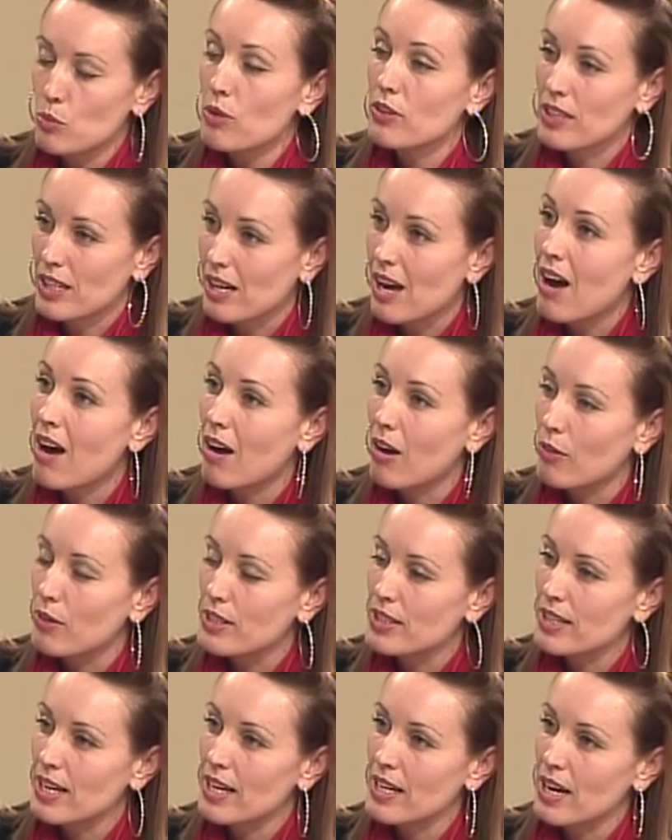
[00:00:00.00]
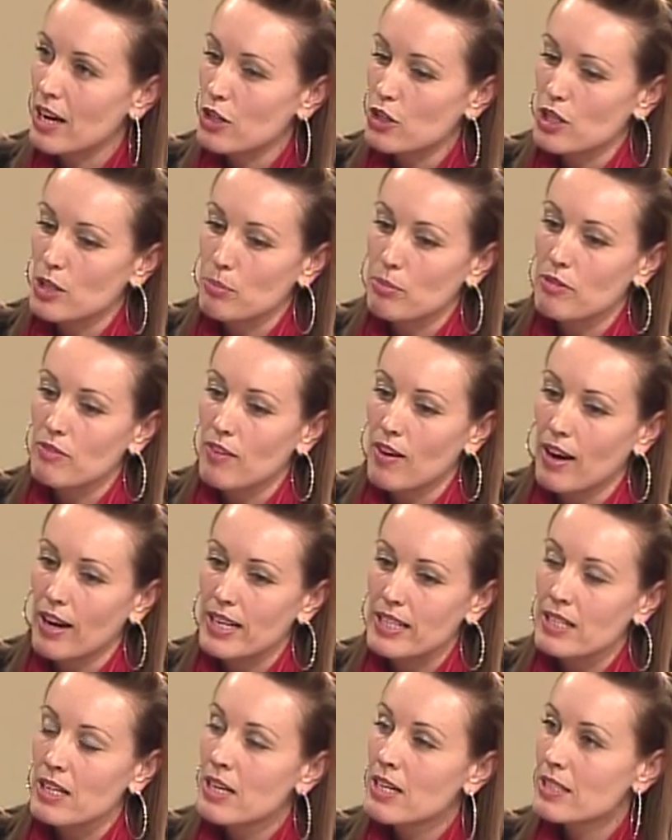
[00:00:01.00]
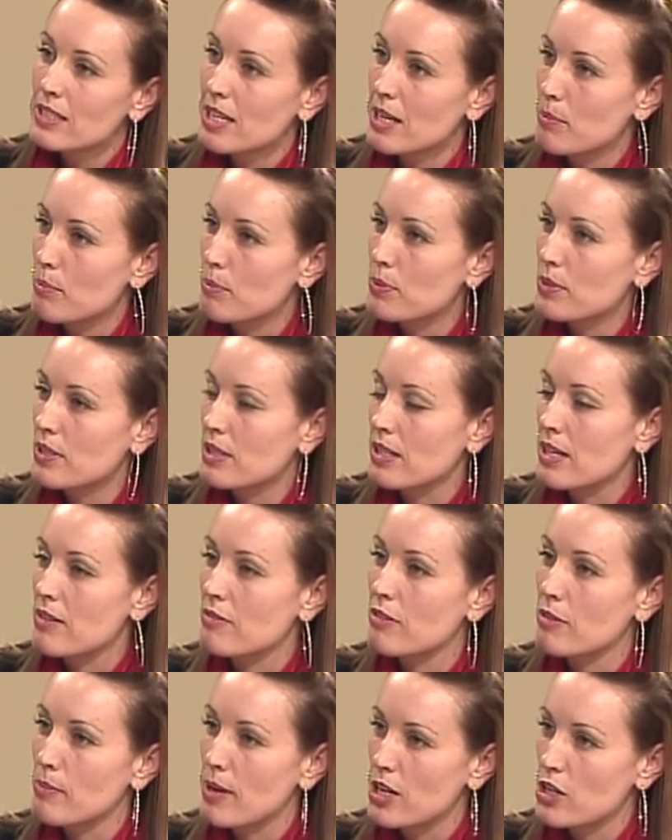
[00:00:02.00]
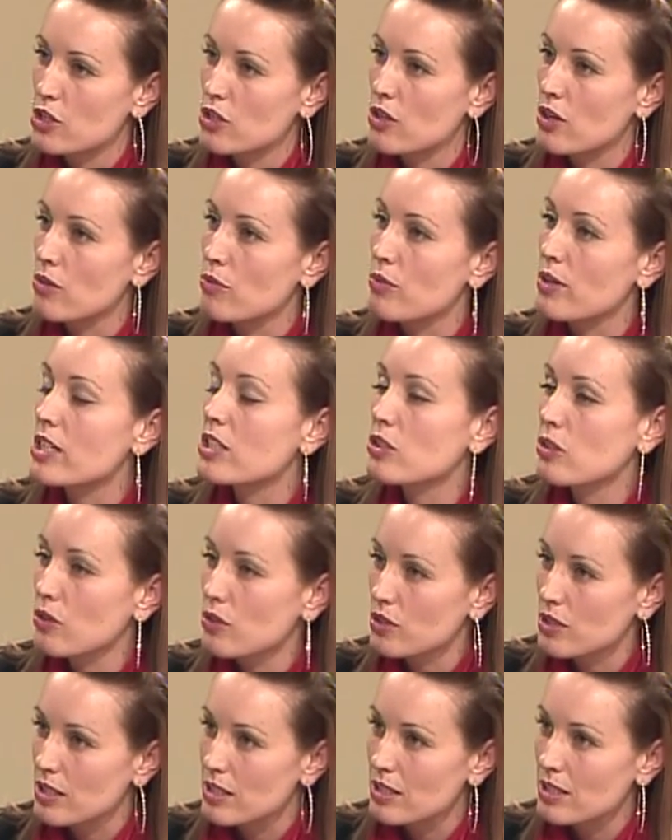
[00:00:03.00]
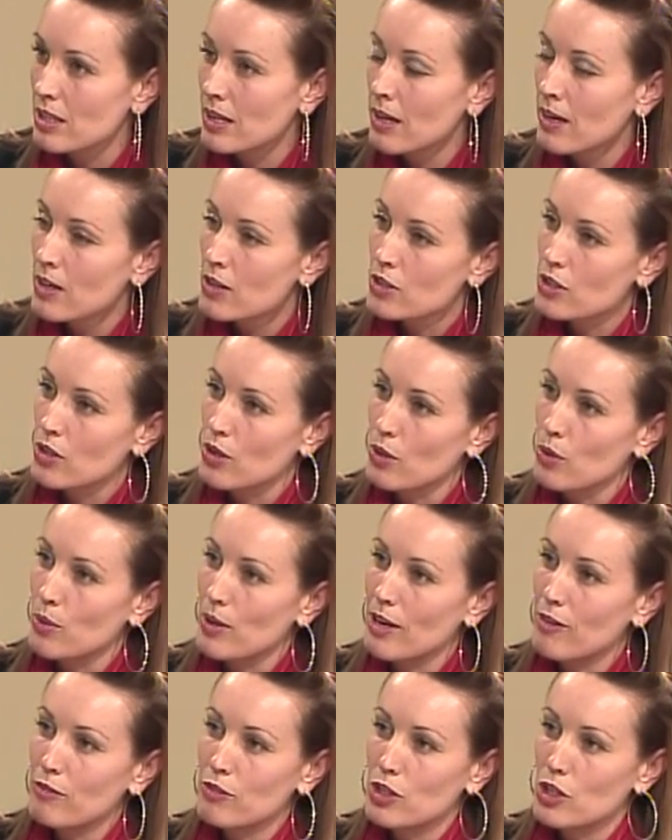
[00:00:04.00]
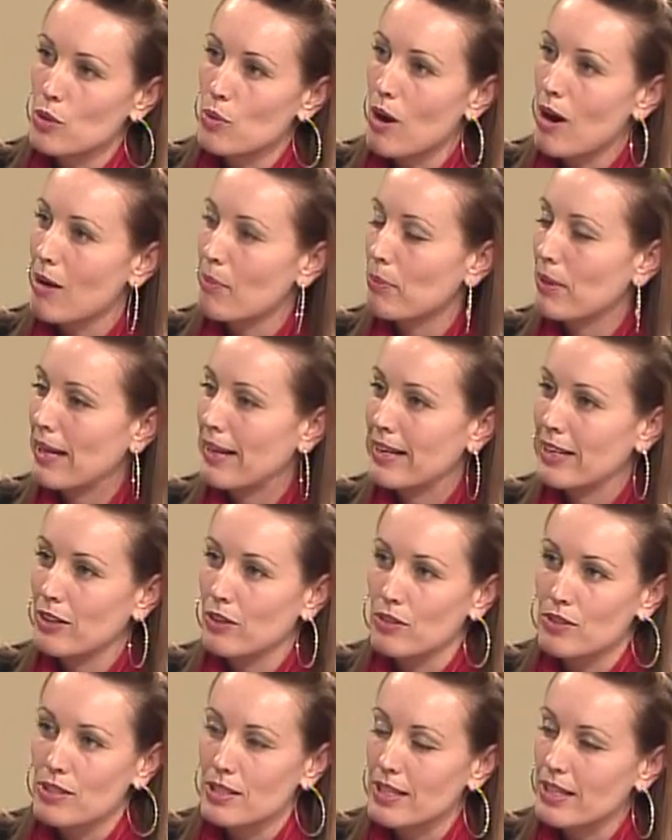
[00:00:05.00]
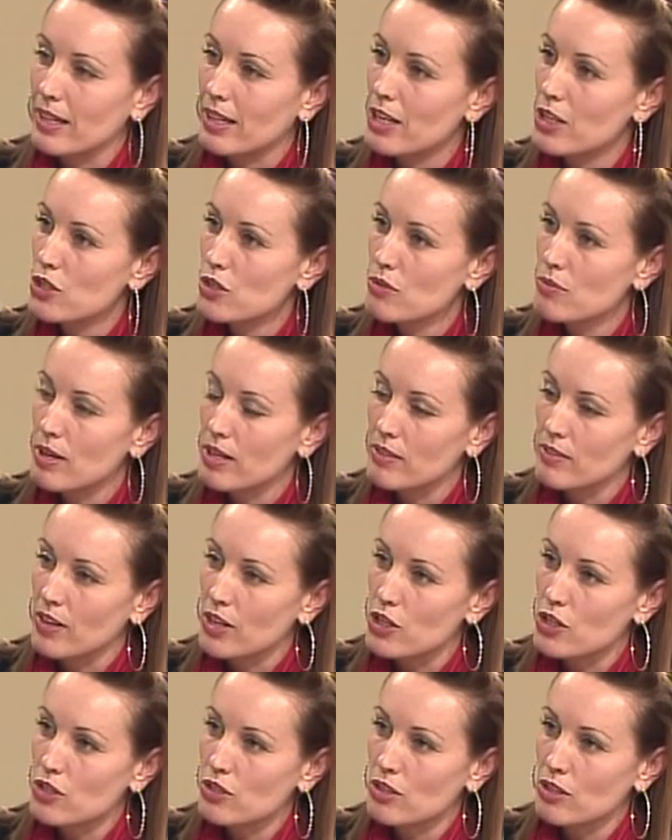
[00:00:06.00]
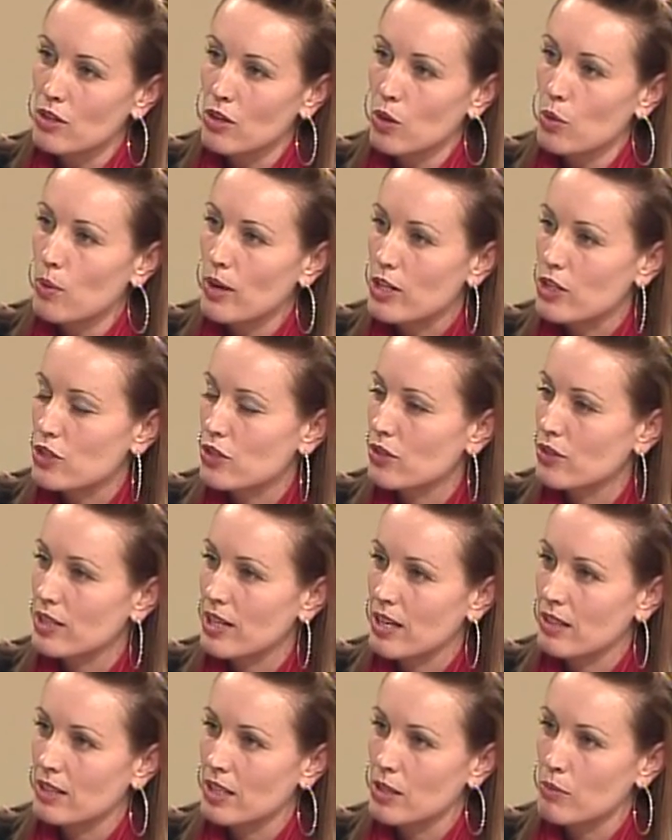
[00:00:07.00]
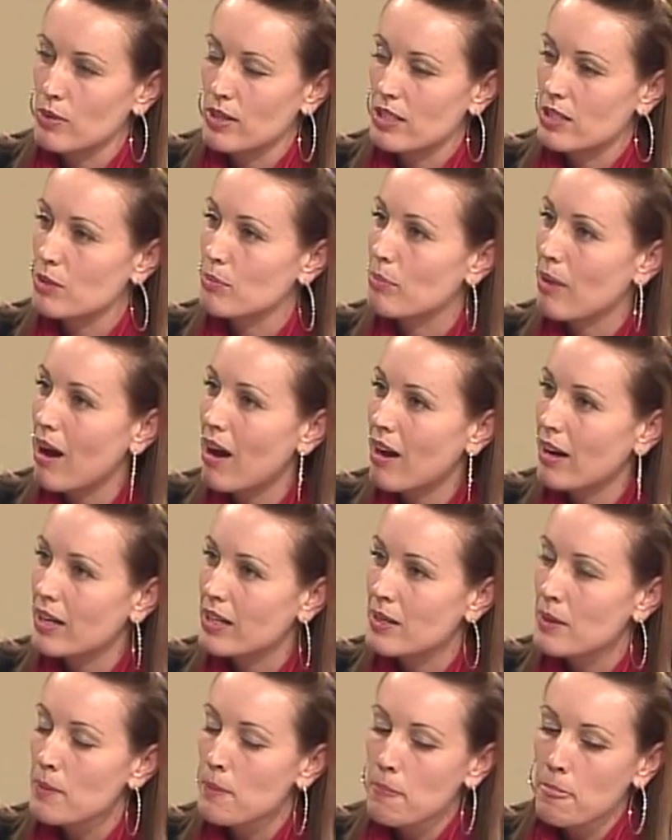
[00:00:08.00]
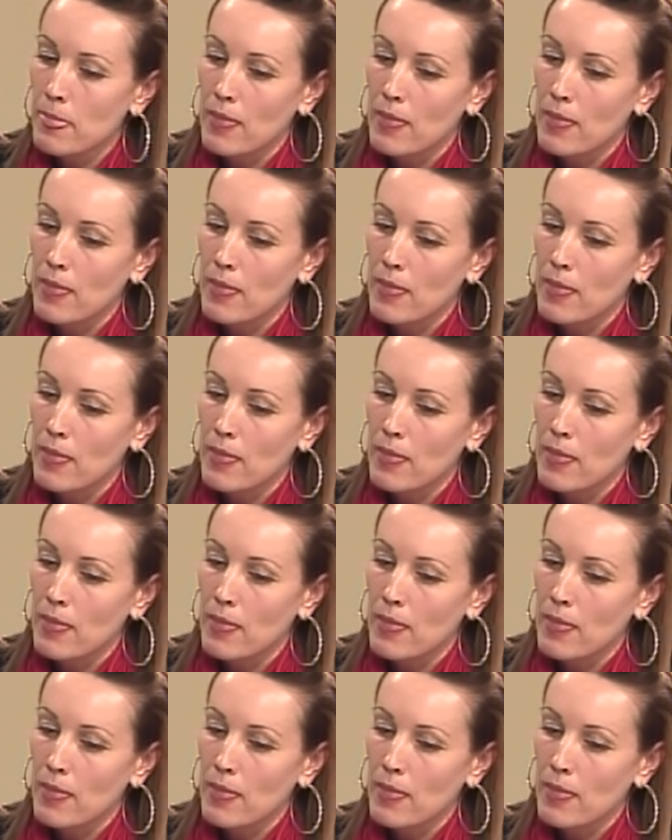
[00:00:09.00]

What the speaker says: is what they are, and they actually provide tips and information and resources. So if you are planning on, say, a kitchen renovation, you're not quite sure yet that you're ready to buy,